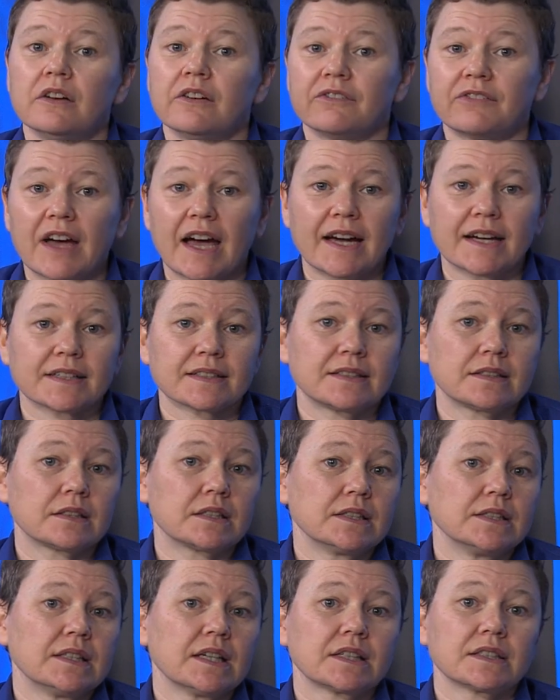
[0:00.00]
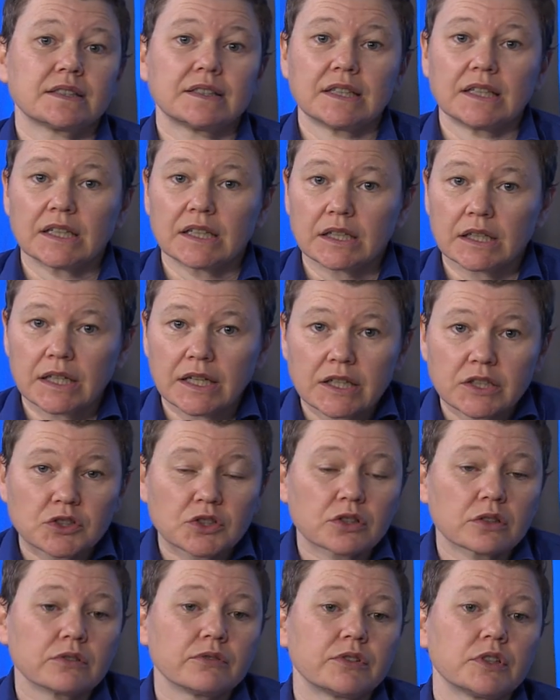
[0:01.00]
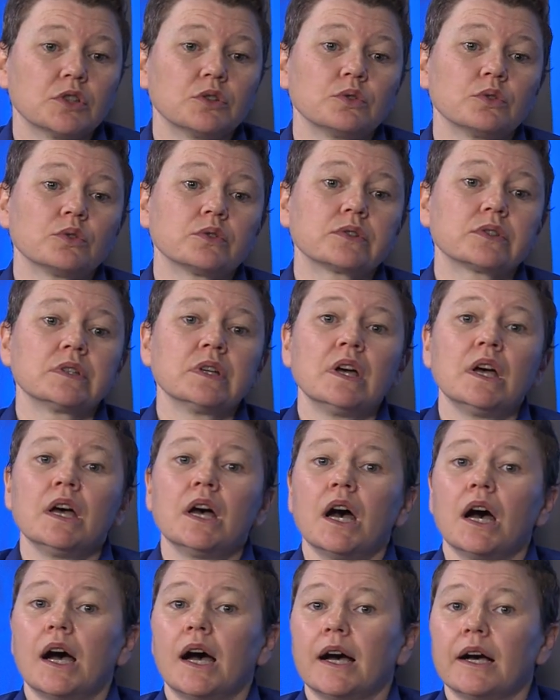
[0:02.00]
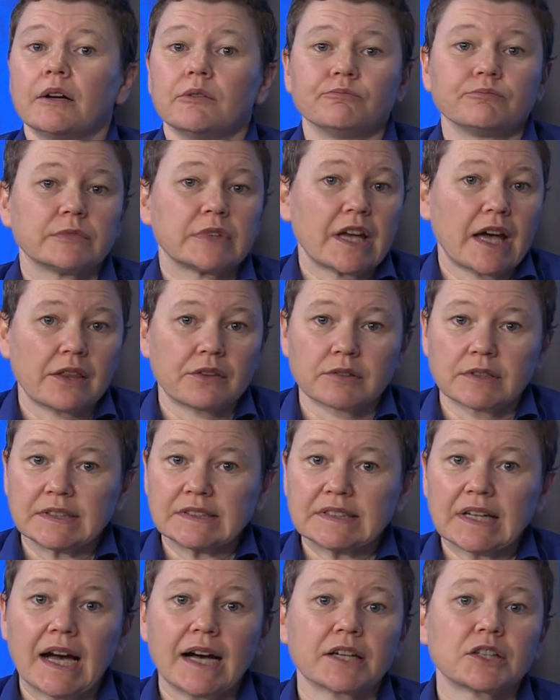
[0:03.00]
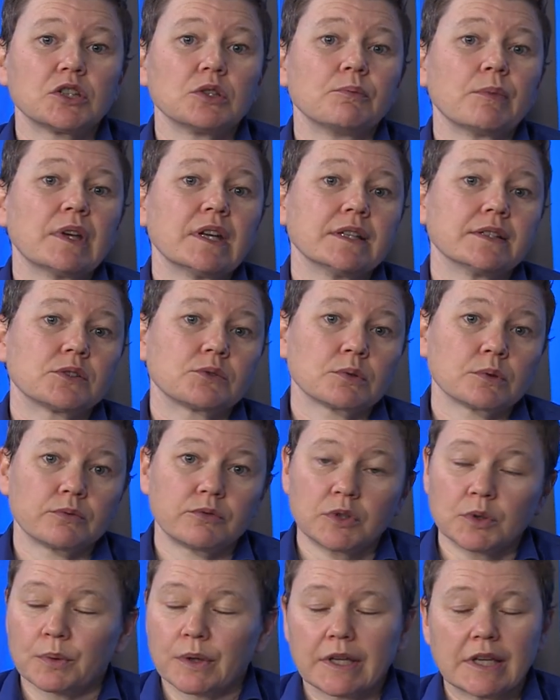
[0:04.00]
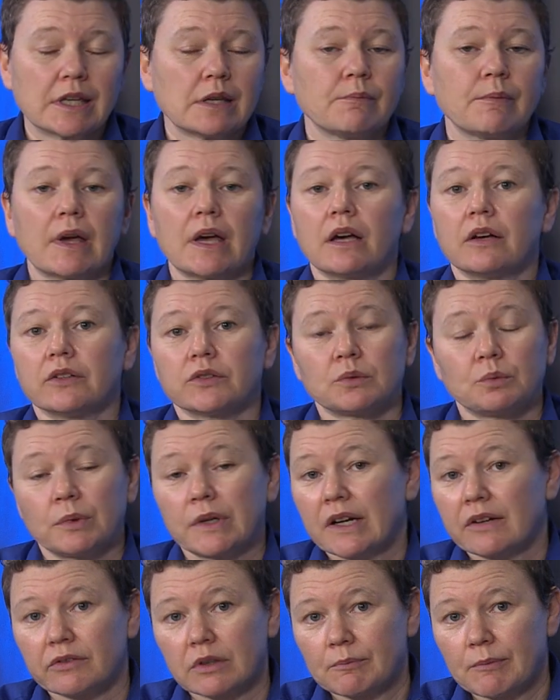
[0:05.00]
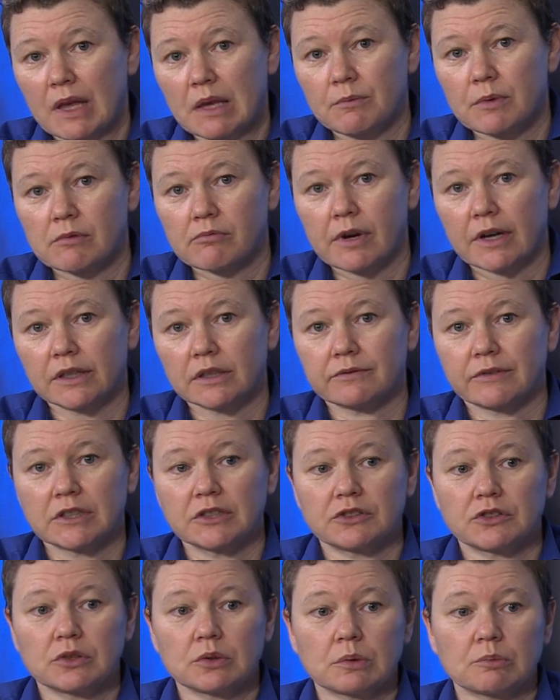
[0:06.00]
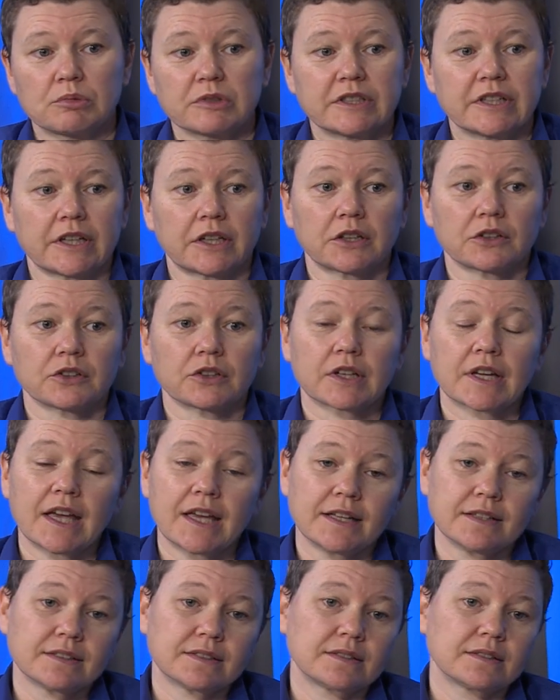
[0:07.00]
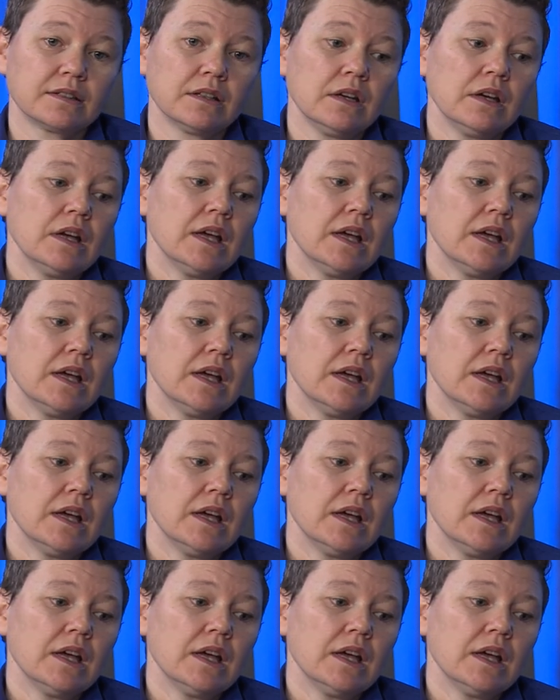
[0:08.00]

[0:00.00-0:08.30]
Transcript: facts, conducting interviews, gathering documents, reviewing emails, whatever may be relevant to a particular case.